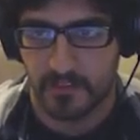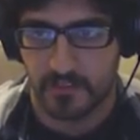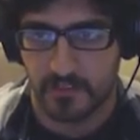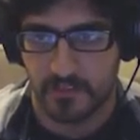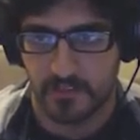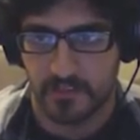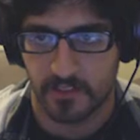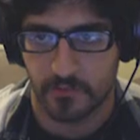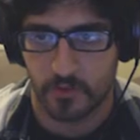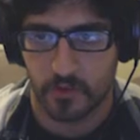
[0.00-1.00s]
let's see,
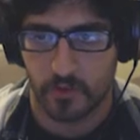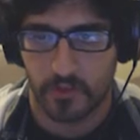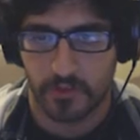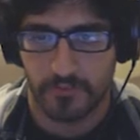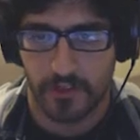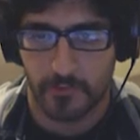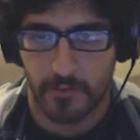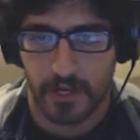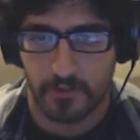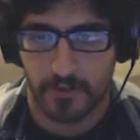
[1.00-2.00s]
more of a
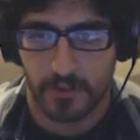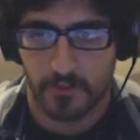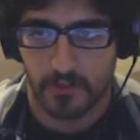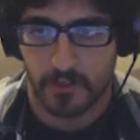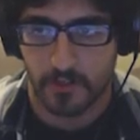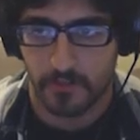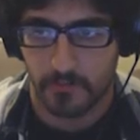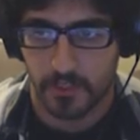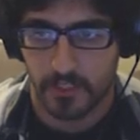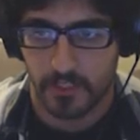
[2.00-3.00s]
background on
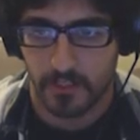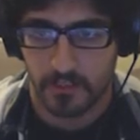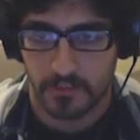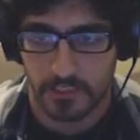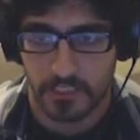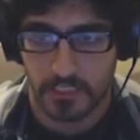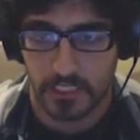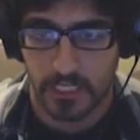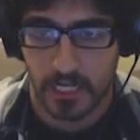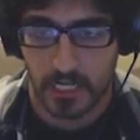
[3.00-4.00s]
me.
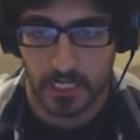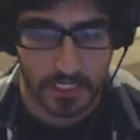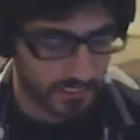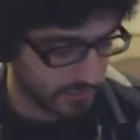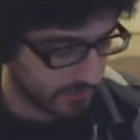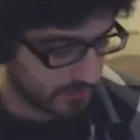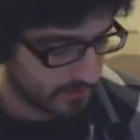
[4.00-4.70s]
I